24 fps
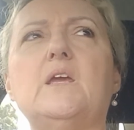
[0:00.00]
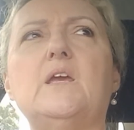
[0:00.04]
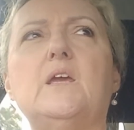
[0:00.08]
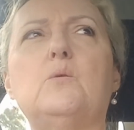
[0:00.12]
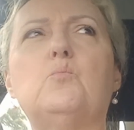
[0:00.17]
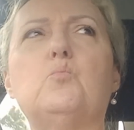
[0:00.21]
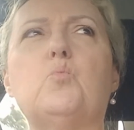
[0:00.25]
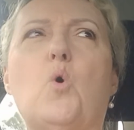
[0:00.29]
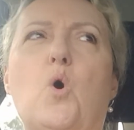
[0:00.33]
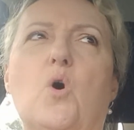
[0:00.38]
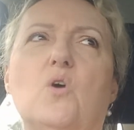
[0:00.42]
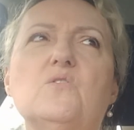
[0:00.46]

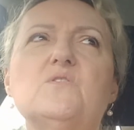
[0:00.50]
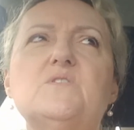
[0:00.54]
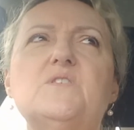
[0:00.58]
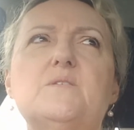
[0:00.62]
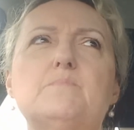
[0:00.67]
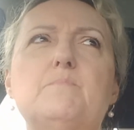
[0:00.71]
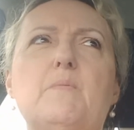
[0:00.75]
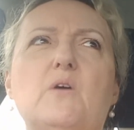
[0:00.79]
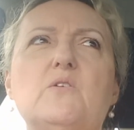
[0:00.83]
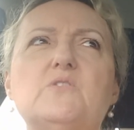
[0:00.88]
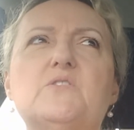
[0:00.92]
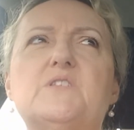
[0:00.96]
it
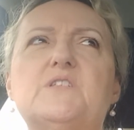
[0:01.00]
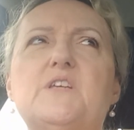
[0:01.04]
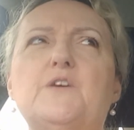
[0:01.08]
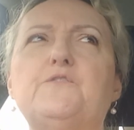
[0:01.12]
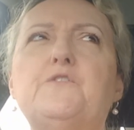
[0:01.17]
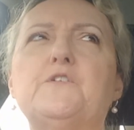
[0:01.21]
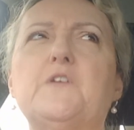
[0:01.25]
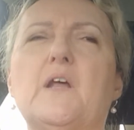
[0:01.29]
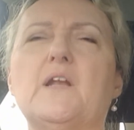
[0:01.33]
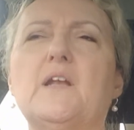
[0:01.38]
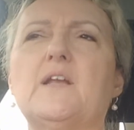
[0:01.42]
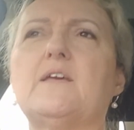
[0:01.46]
was most
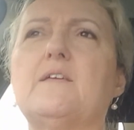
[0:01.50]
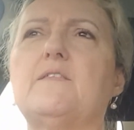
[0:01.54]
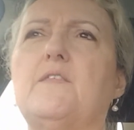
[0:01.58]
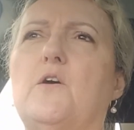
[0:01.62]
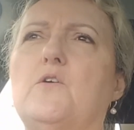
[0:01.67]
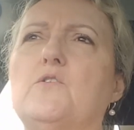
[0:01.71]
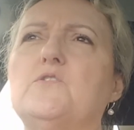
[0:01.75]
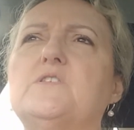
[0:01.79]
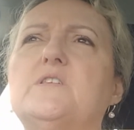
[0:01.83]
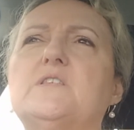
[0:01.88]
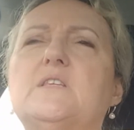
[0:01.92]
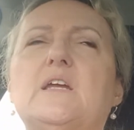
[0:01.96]
definitely
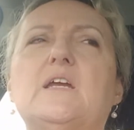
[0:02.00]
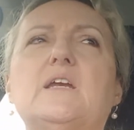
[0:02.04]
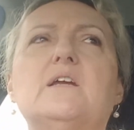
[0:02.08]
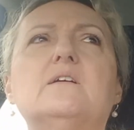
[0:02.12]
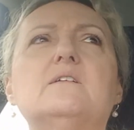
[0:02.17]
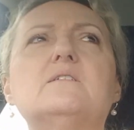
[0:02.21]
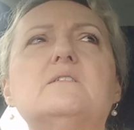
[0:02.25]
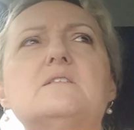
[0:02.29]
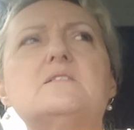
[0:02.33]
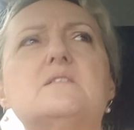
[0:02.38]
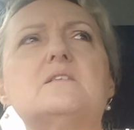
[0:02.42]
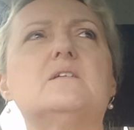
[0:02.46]
those
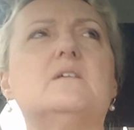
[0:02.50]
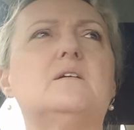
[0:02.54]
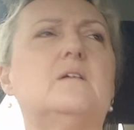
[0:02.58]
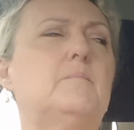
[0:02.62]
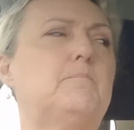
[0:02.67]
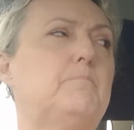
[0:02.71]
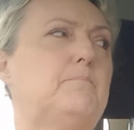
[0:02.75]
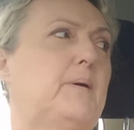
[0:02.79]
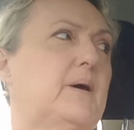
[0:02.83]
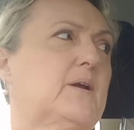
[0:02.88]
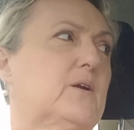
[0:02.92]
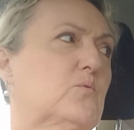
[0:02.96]
things,
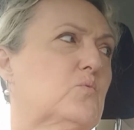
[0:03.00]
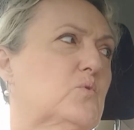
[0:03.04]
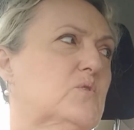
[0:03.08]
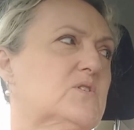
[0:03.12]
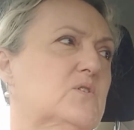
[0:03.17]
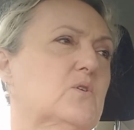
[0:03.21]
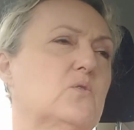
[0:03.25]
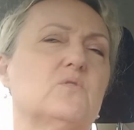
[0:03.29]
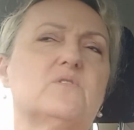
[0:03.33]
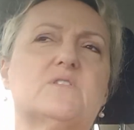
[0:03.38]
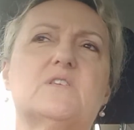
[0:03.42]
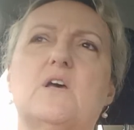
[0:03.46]
but it
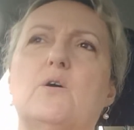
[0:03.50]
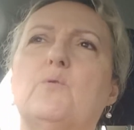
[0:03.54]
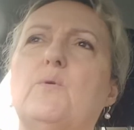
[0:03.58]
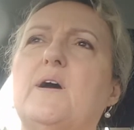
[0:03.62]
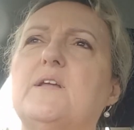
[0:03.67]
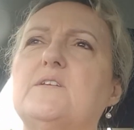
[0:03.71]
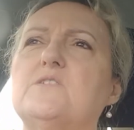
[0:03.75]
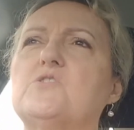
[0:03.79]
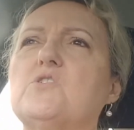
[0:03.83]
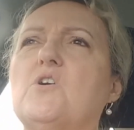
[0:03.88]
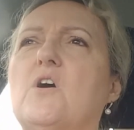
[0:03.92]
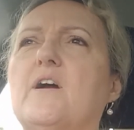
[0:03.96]
was also
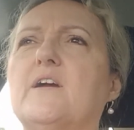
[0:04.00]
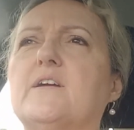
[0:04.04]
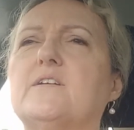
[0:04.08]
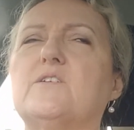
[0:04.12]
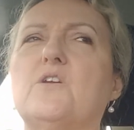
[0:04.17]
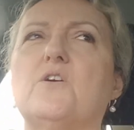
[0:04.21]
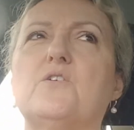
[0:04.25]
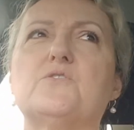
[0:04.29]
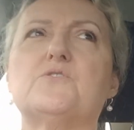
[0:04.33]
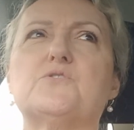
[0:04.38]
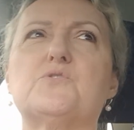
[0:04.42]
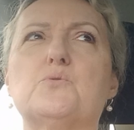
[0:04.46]

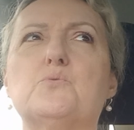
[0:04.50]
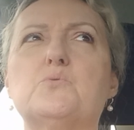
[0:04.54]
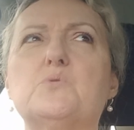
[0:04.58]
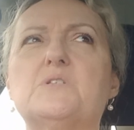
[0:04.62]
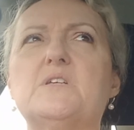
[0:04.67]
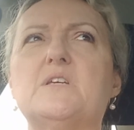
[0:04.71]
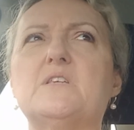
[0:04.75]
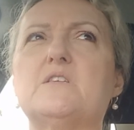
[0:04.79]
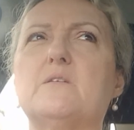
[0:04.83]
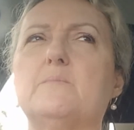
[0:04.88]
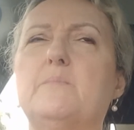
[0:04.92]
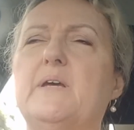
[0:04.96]
undiagnosed
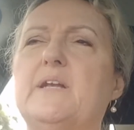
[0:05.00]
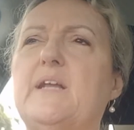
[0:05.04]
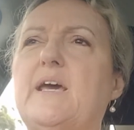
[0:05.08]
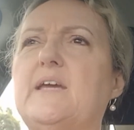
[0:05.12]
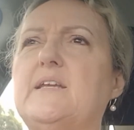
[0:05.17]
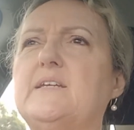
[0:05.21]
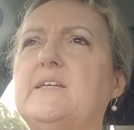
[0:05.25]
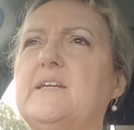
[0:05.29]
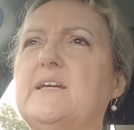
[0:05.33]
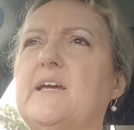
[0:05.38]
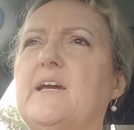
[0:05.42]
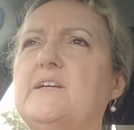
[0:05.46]
autism and
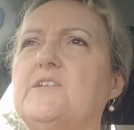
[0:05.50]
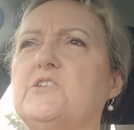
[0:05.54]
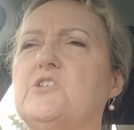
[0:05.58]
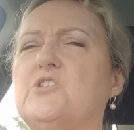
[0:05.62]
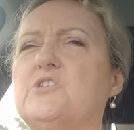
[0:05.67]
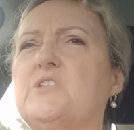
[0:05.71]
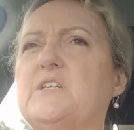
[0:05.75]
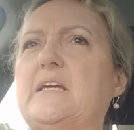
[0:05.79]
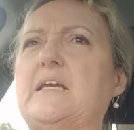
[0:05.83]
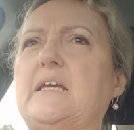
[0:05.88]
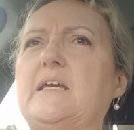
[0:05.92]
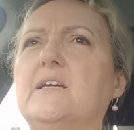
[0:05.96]

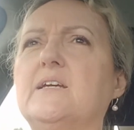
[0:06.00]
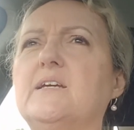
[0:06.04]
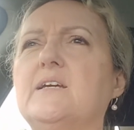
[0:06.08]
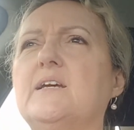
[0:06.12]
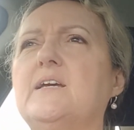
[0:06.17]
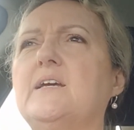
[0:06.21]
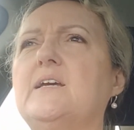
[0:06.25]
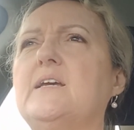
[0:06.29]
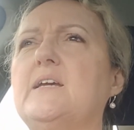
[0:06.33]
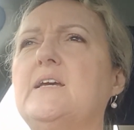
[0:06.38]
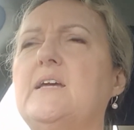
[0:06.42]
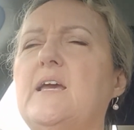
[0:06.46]
ADHD.
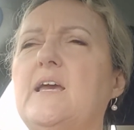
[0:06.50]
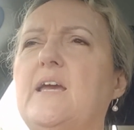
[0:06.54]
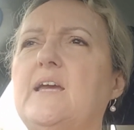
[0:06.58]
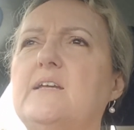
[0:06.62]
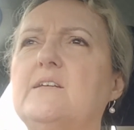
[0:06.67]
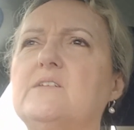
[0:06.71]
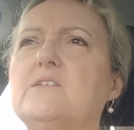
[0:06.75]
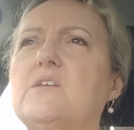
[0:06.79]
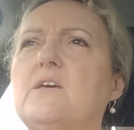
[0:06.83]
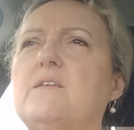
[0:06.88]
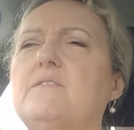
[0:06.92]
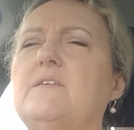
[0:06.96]

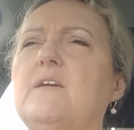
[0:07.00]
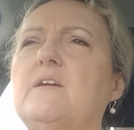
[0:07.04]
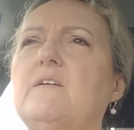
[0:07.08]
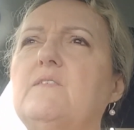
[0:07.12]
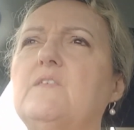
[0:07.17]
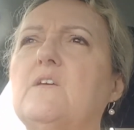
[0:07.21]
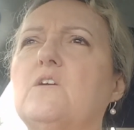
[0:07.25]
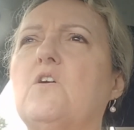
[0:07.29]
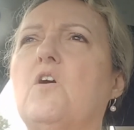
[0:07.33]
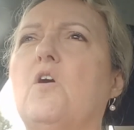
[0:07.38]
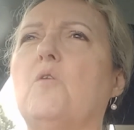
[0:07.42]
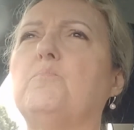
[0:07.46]
And I
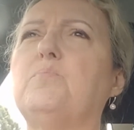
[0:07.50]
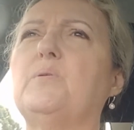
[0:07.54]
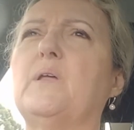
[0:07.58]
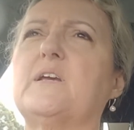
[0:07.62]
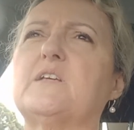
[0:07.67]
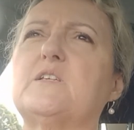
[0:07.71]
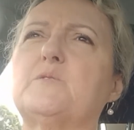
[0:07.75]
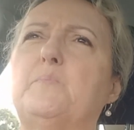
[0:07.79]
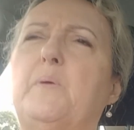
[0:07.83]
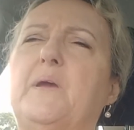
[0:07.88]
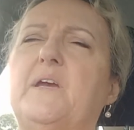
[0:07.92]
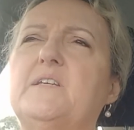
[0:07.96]
think the
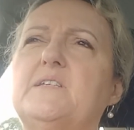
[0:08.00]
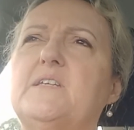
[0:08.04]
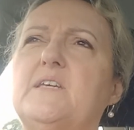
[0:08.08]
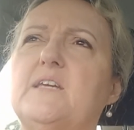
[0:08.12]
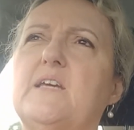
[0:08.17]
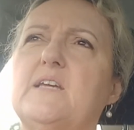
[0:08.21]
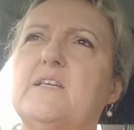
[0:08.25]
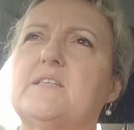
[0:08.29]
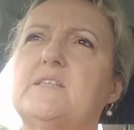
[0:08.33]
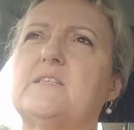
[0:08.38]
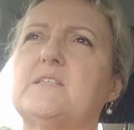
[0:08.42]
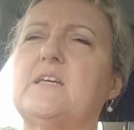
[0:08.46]
complex
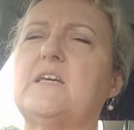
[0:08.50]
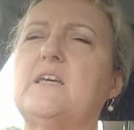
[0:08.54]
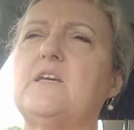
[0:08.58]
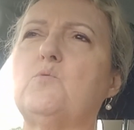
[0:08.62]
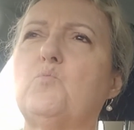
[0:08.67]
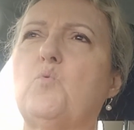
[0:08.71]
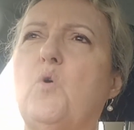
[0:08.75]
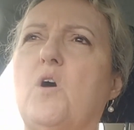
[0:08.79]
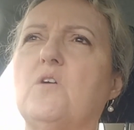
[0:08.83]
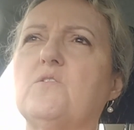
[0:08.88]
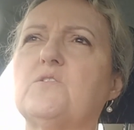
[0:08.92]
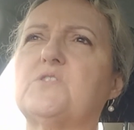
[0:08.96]
PTSD,
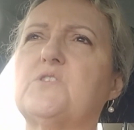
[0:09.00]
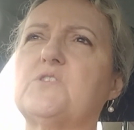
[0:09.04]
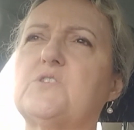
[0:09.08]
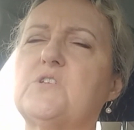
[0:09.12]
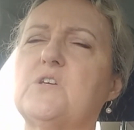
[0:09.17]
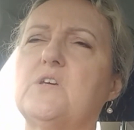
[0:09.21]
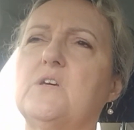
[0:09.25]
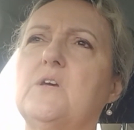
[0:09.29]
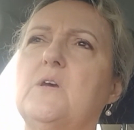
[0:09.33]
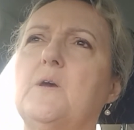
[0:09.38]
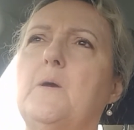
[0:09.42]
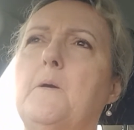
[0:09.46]
whilst